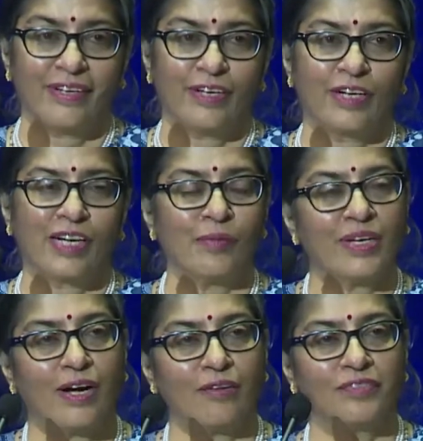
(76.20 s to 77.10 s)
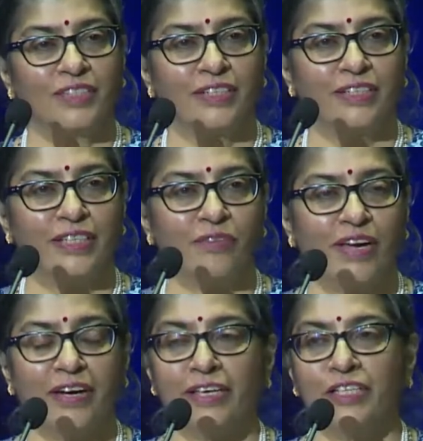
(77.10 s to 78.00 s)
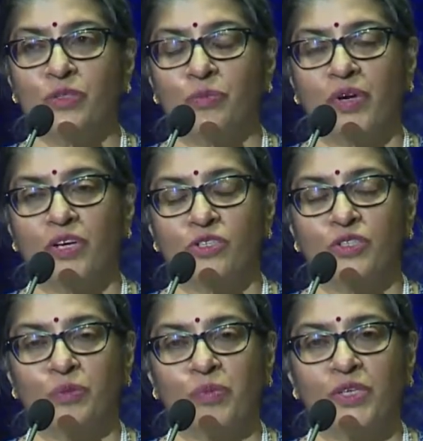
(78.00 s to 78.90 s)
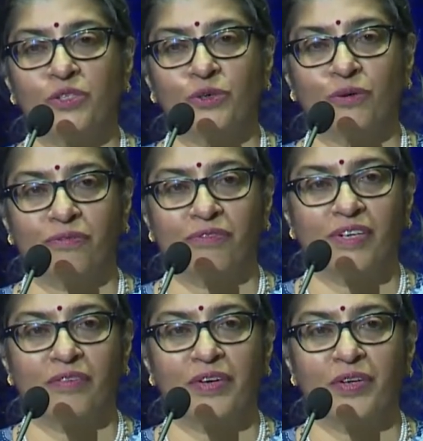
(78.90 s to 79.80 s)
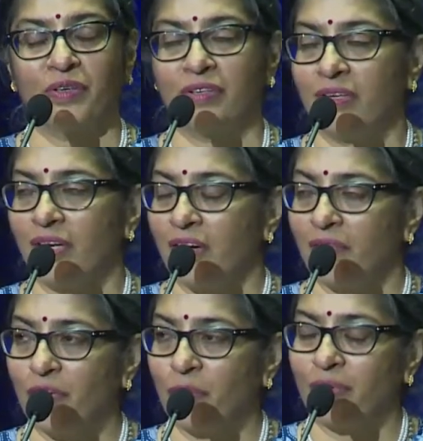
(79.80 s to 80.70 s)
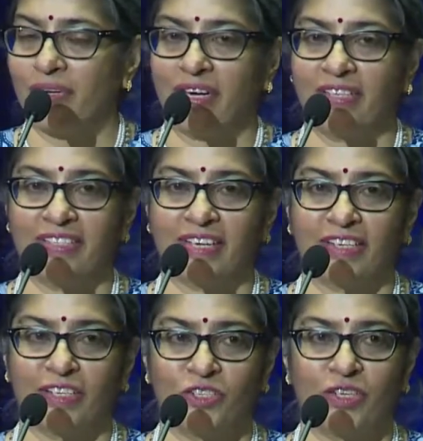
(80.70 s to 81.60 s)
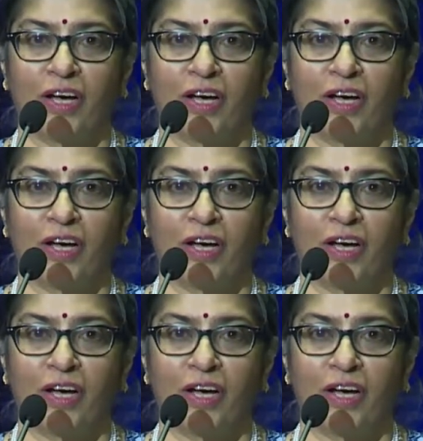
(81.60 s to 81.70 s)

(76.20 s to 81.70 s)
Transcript: Coming after the very inspirational speech of Venerable Anil Sakyaji,